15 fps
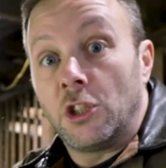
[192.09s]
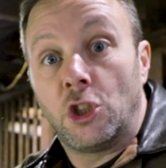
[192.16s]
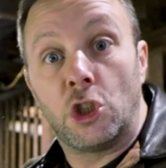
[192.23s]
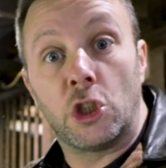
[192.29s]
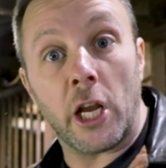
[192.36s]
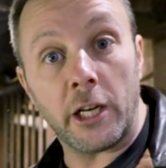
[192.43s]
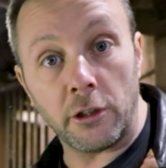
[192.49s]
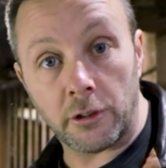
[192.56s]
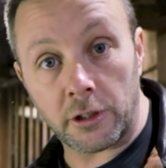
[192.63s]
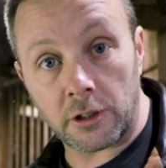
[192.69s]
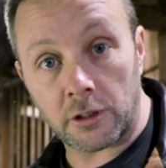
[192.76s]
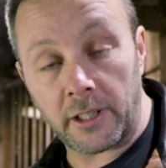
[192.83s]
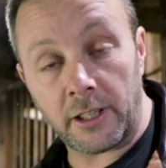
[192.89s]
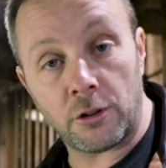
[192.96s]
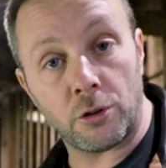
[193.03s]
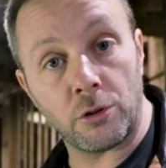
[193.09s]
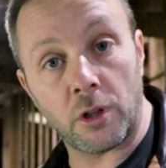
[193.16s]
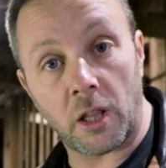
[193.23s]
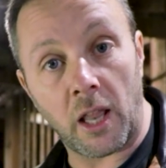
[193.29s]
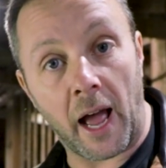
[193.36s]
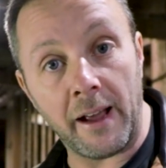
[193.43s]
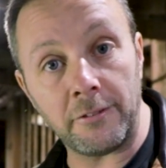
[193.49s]
generously through
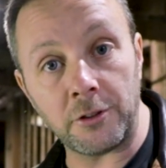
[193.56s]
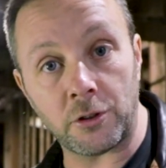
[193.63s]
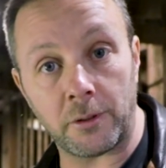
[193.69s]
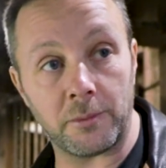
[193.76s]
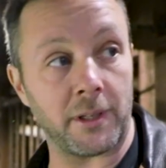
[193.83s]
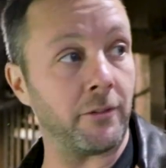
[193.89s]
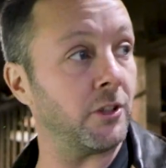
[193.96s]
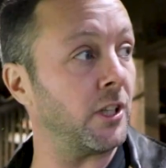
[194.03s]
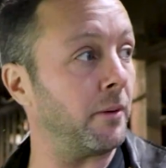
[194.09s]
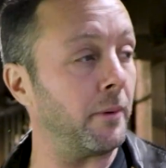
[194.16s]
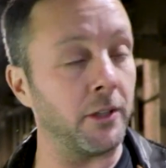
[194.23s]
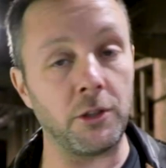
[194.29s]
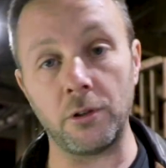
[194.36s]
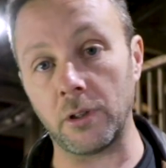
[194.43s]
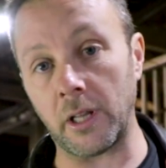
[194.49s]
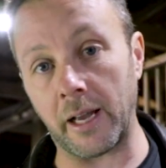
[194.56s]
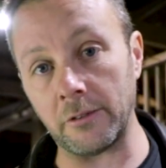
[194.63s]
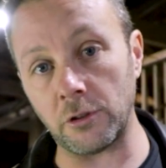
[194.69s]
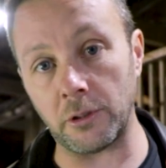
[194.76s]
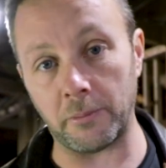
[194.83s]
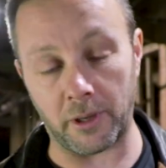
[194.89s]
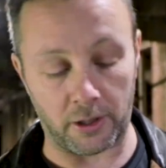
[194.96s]
the live streams. Every time I do a
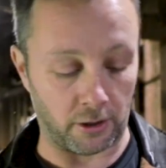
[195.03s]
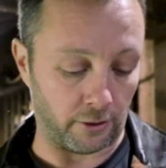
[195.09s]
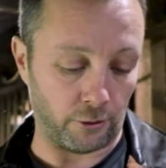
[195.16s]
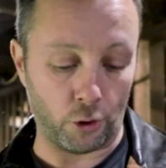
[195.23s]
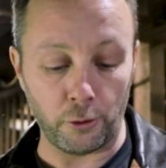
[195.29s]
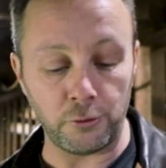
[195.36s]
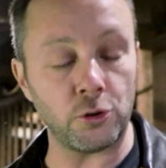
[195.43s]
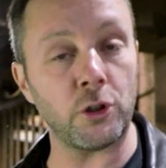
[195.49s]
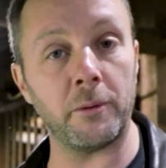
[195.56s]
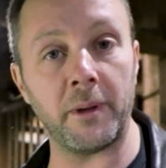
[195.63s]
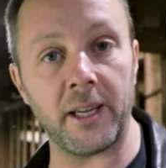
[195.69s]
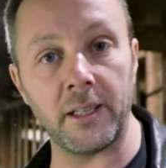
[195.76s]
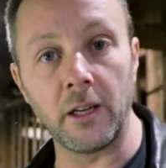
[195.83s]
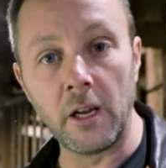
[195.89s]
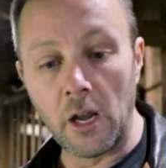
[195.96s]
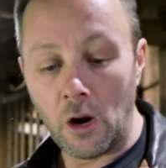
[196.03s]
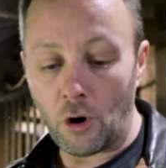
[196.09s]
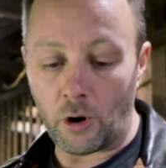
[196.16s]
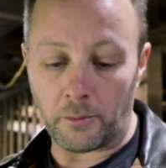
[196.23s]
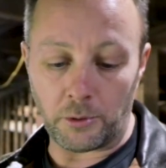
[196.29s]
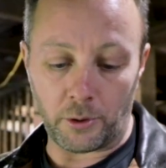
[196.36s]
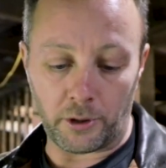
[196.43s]
live stream, whether a hoof trimming
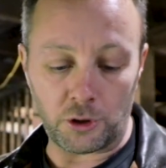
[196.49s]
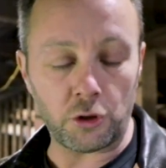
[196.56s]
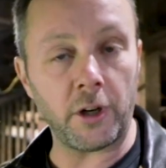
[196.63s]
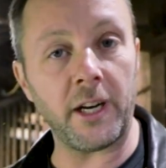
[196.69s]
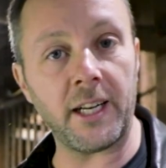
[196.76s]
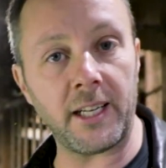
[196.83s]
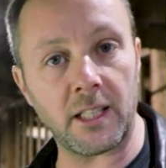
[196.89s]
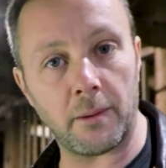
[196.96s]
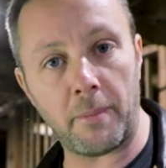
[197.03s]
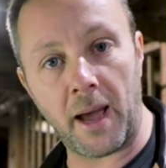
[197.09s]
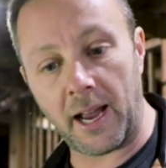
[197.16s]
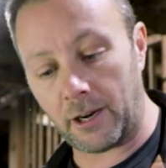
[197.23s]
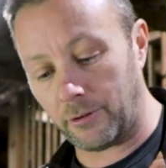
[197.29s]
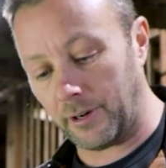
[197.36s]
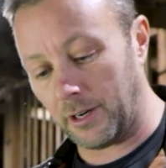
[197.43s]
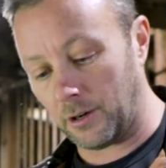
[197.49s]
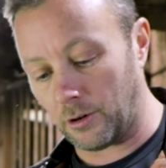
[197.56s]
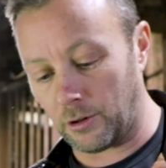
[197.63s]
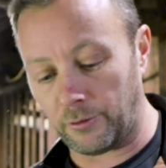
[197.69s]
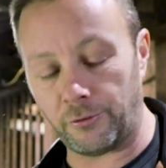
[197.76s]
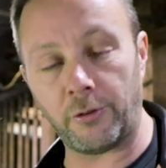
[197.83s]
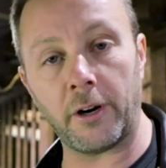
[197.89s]
or I'm doing training in the back arena
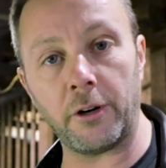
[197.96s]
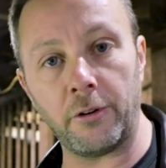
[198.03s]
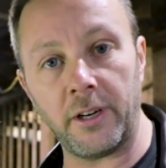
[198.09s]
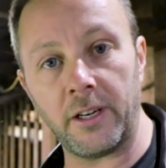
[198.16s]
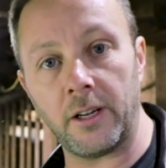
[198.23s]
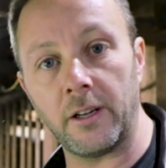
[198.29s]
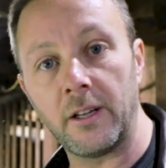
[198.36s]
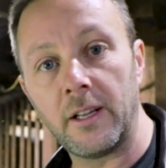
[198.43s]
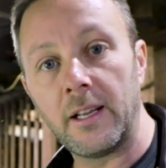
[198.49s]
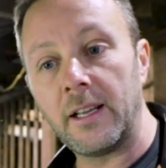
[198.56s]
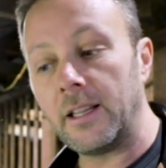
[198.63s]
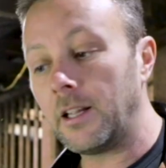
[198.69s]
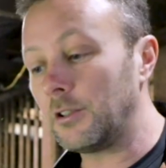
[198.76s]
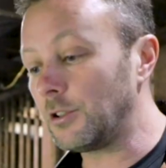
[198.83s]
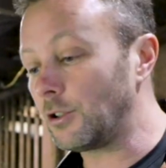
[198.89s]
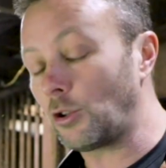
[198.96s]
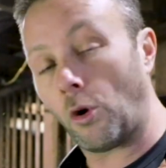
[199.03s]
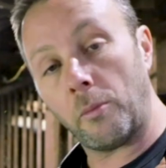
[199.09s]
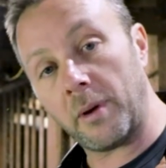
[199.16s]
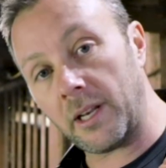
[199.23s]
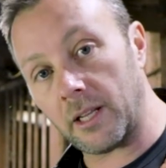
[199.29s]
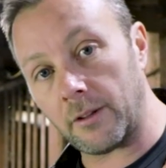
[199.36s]
or the front arena, there's
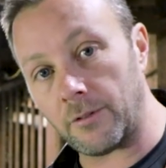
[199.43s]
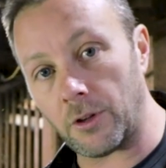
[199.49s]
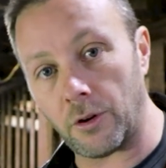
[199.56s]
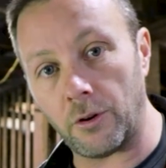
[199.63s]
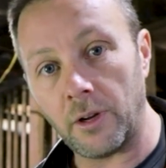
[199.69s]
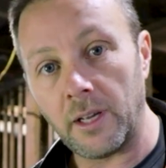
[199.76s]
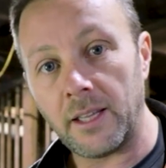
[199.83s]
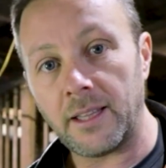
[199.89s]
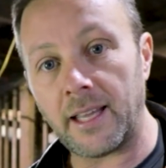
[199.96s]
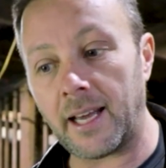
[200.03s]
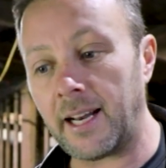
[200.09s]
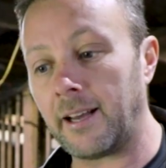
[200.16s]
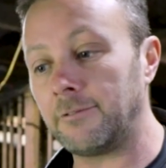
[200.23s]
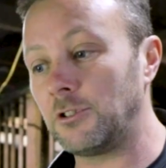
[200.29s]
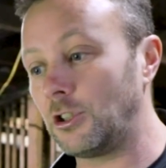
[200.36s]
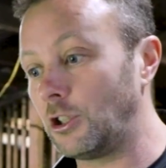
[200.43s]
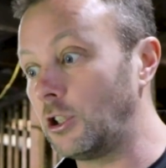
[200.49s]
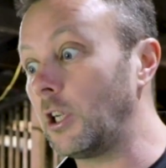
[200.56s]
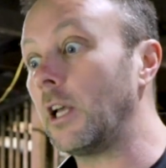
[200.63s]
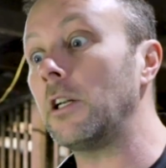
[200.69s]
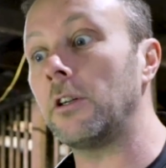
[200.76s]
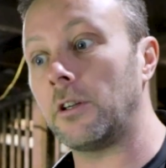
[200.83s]
so many of you that have
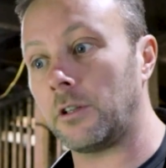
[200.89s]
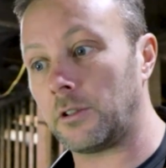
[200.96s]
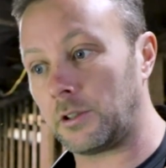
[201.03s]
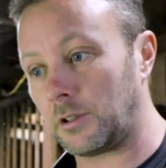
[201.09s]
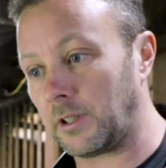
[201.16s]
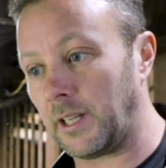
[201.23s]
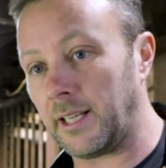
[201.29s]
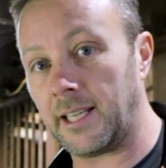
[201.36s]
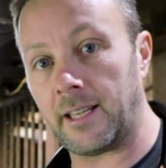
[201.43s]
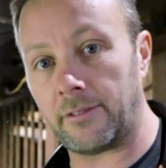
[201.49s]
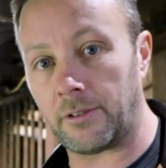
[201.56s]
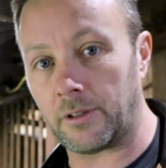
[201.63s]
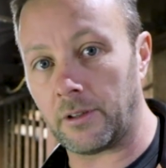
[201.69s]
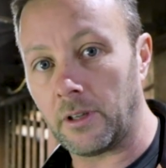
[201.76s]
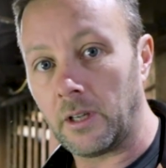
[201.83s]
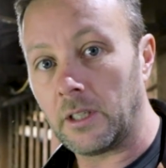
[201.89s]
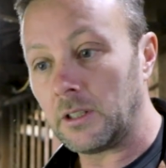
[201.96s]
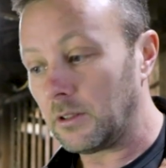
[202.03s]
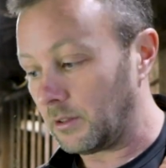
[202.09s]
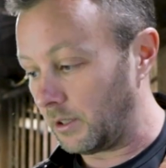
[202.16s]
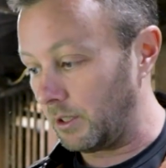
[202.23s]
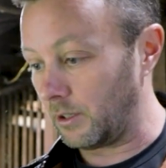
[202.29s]
generously given,
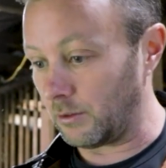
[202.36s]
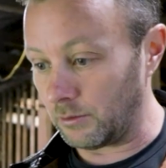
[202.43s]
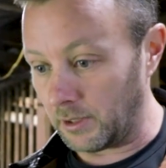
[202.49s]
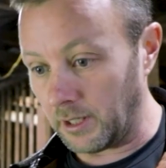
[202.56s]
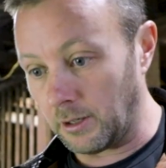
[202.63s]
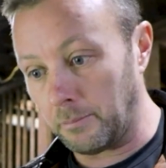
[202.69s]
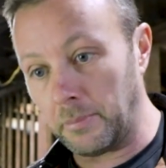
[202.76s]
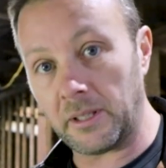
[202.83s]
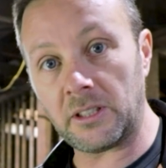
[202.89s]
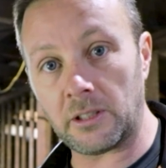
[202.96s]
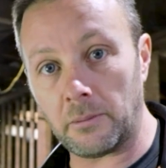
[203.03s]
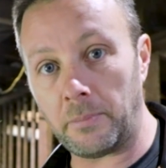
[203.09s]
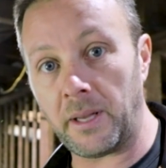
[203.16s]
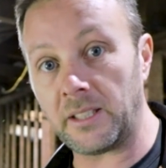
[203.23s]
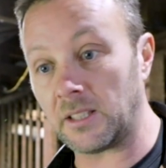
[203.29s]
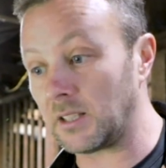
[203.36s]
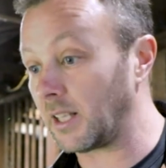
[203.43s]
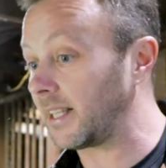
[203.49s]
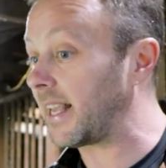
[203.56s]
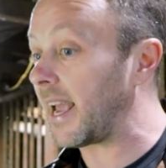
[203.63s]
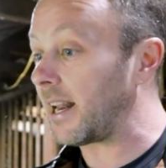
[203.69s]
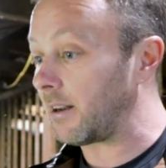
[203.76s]
you know, little bits and pieces.
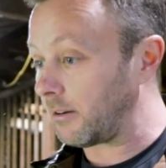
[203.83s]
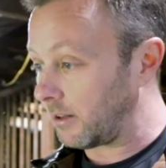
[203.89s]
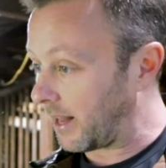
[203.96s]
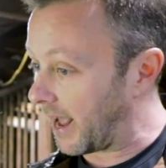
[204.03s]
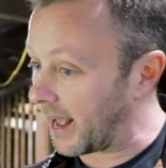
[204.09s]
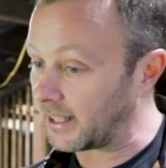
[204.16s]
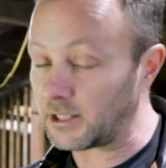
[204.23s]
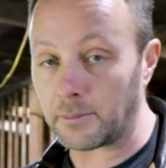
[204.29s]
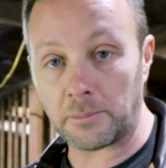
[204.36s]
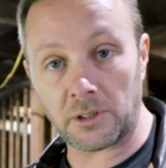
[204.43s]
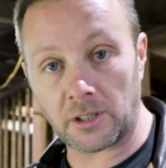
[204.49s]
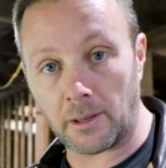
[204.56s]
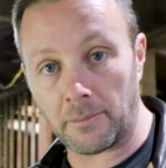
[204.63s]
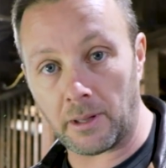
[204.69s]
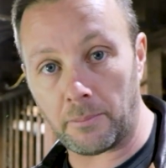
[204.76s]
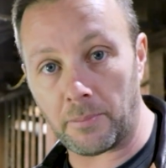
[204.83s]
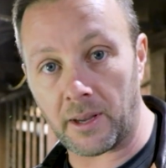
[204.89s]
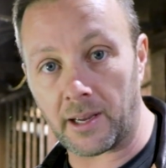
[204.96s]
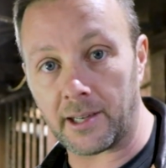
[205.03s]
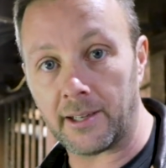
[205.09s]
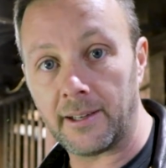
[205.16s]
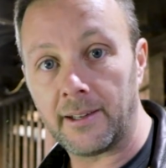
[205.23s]
Again, adds up to something
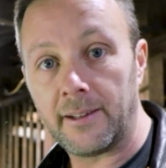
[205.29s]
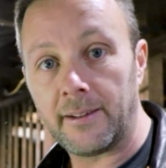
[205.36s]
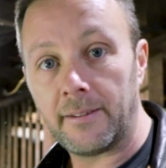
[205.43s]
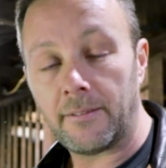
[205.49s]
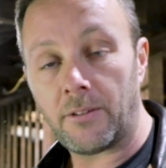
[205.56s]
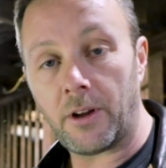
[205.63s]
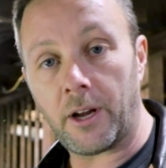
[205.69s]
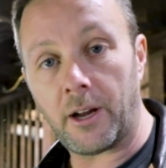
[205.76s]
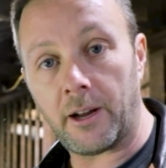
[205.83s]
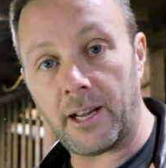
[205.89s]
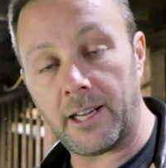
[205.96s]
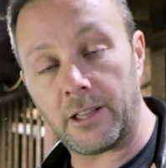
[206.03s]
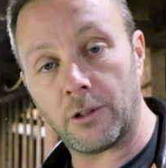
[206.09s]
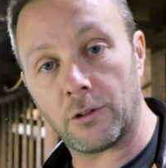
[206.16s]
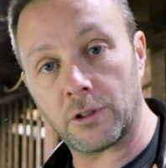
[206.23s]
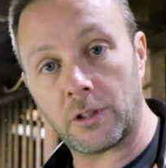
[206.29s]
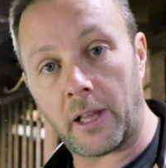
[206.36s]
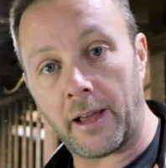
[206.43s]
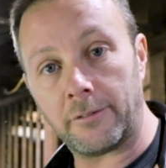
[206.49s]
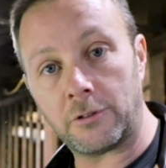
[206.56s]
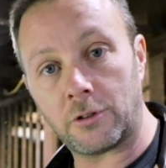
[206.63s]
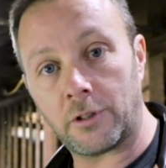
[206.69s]
big uh, in those
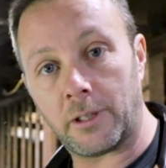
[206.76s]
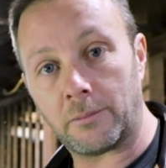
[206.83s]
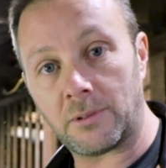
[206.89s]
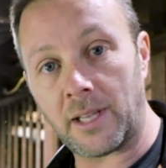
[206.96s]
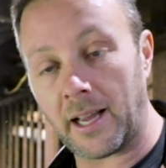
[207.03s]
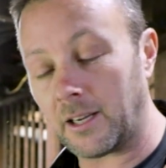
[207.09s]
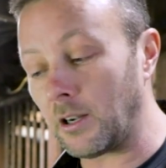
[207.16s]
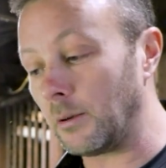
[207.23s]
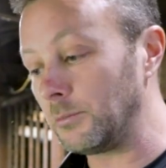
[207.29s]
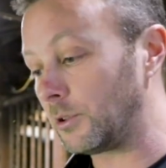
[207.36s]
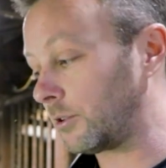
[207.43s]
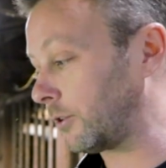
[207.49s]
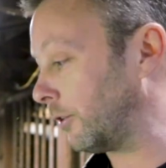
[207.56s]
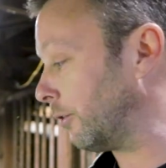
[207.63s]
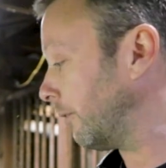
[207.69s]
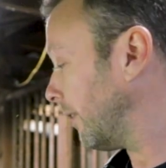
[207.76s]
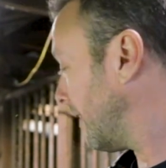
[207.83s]
live streams. That comes through,